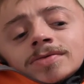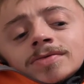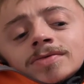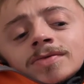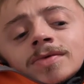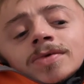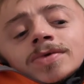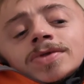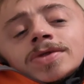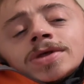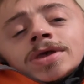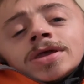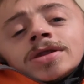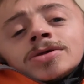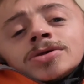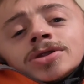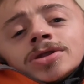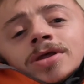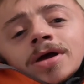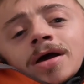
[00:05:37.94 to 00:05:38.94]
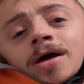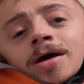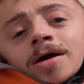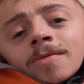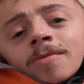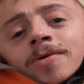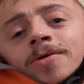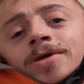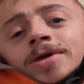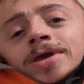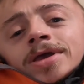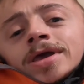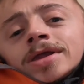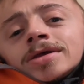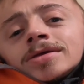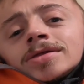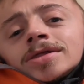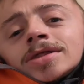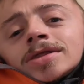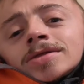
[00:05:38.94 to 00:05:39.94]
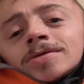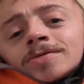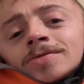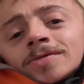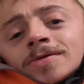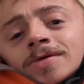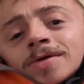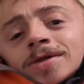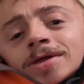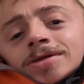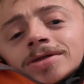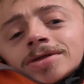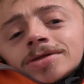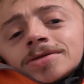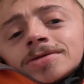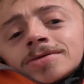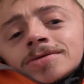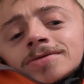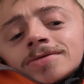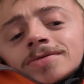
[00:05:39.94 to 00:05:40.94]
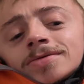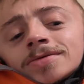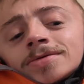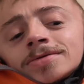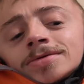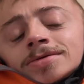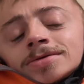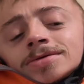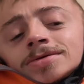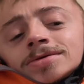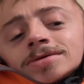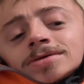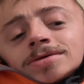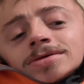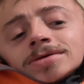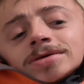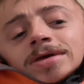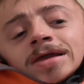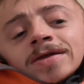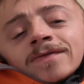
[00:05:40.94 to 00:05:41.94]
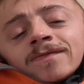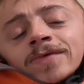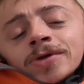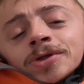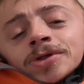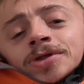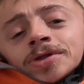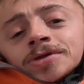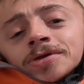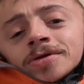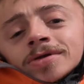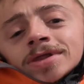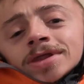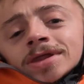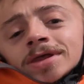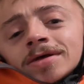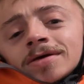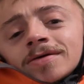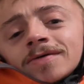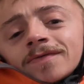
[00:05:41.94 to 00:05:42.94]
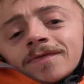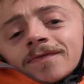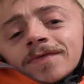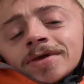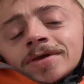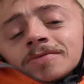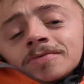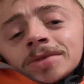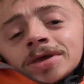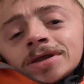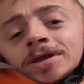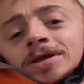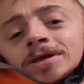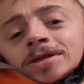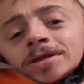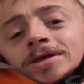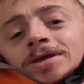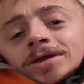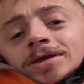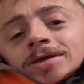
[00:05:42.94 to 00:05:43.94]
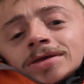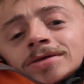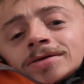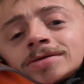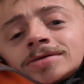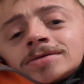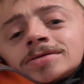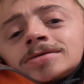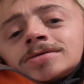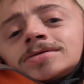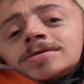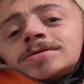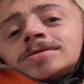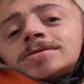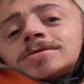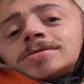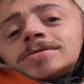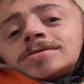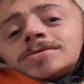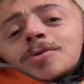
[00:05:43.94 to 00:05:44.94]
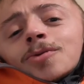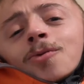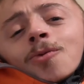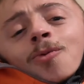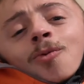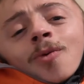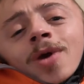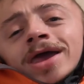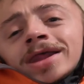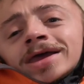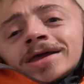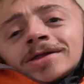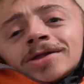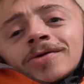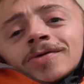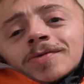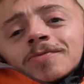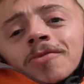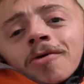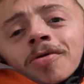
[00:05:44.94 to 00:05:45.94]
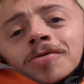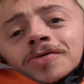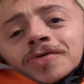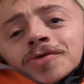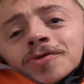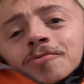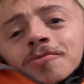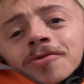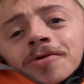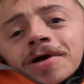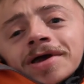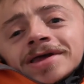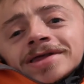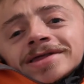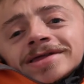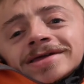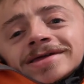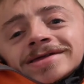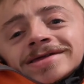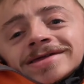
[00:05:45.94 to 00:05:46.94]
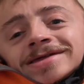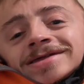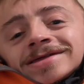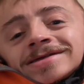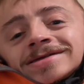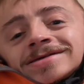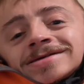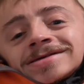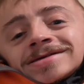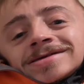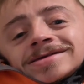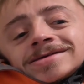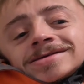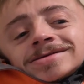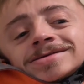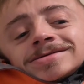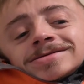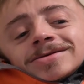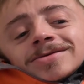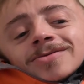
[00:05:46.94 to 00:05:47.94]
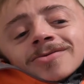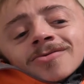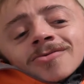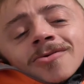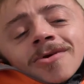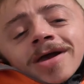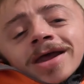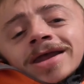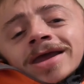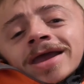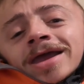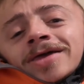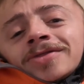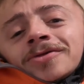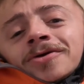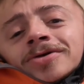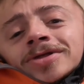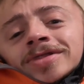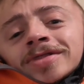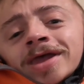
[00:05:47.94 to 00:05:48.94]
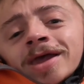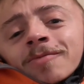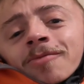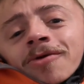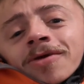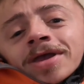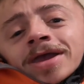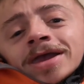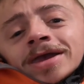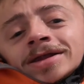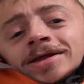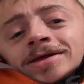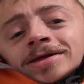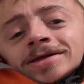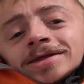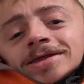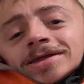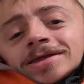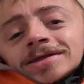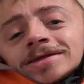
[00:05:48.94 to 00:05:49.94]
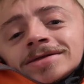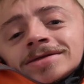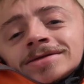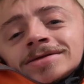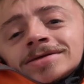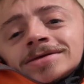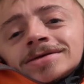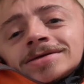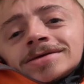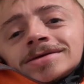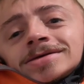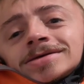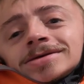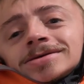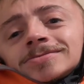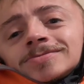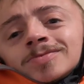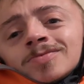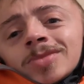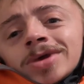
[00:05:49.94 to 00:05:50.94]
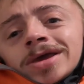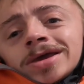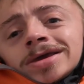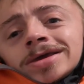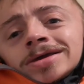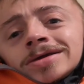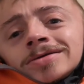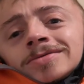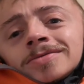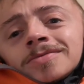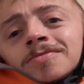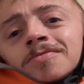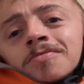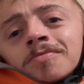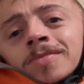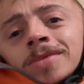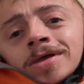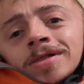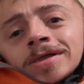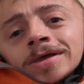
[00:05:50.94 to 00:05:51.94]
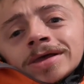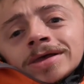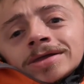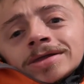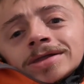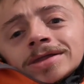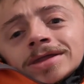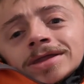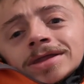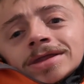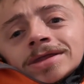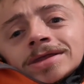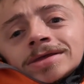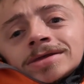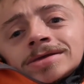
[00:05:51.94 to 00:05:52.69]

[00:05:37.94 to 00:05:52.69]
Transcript: once you get a job or you get into school, that you envision yourself immediately winning those Pulitzer Prizes, riding in those Lamborghinis, making millions.